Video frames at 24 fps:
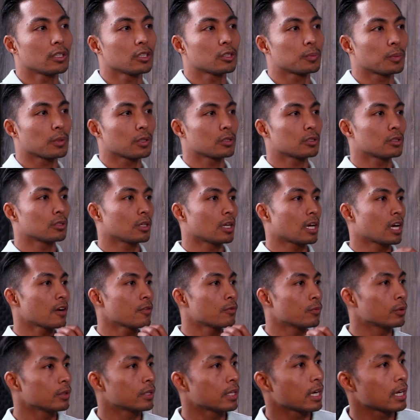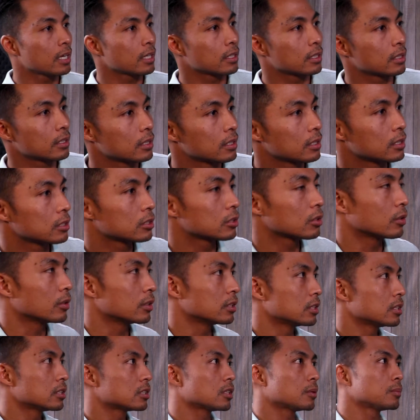of experience do you have with that? So
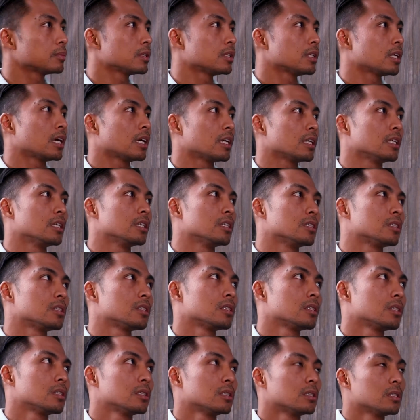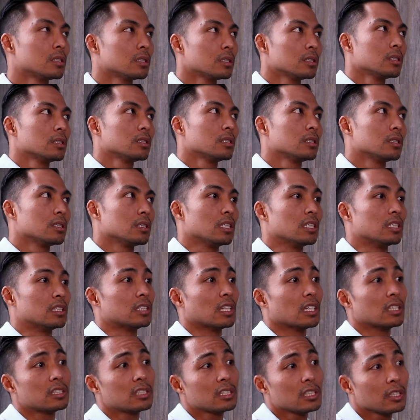is it something that is the
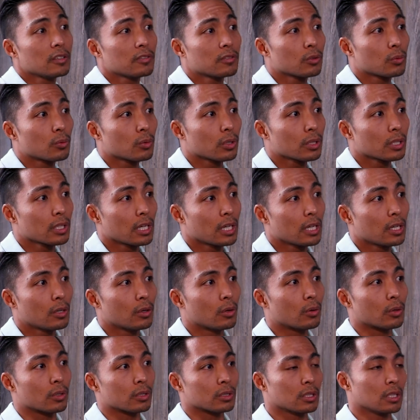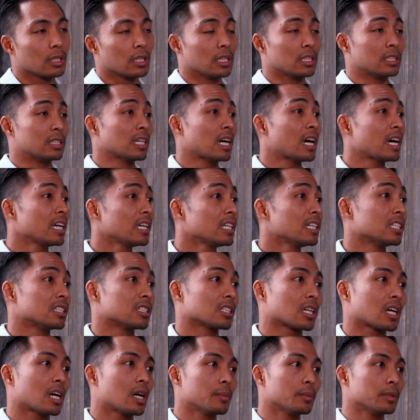intensity of the workout, or is it a diet? Is it
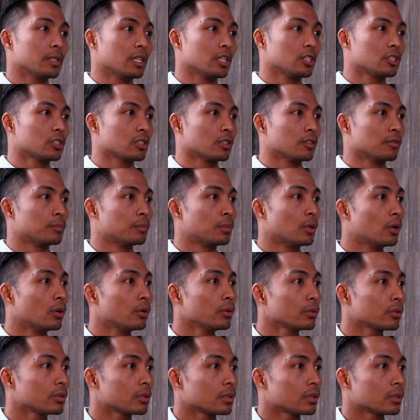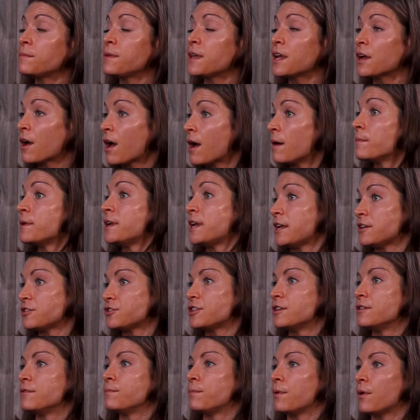a combination of both? be a
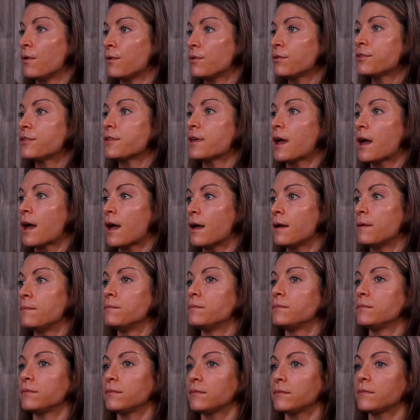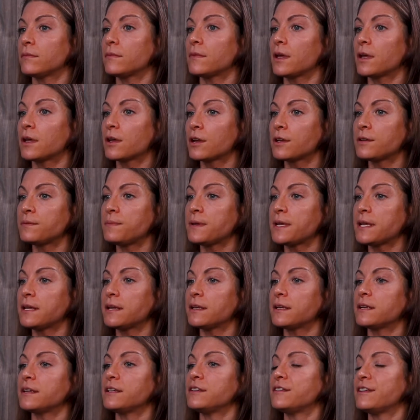combination of both. It could
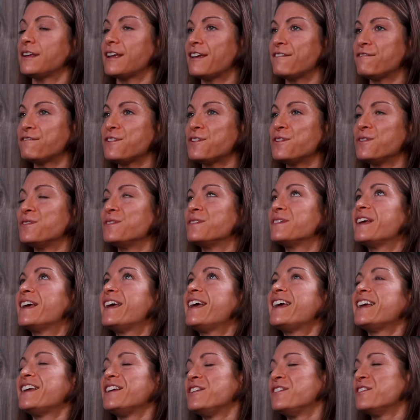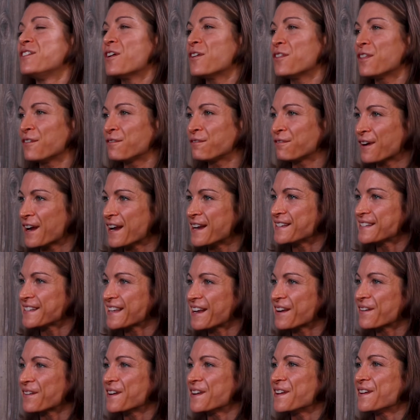be, if you know the phrase
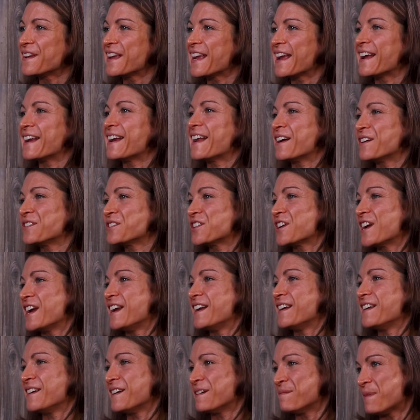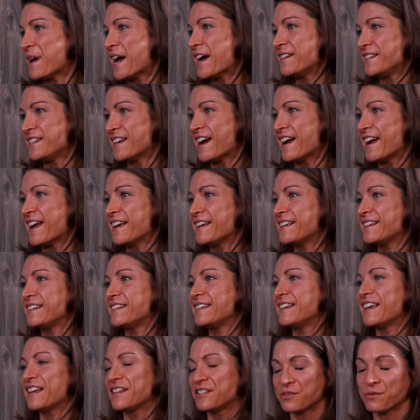like where you can't outtrain a bad diet.
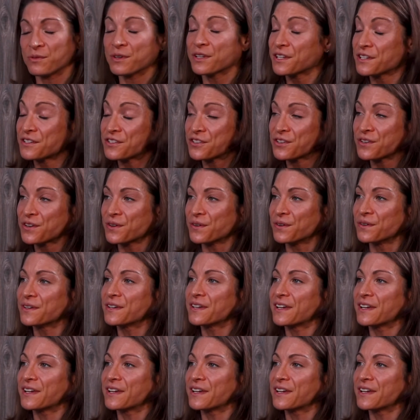It's really true.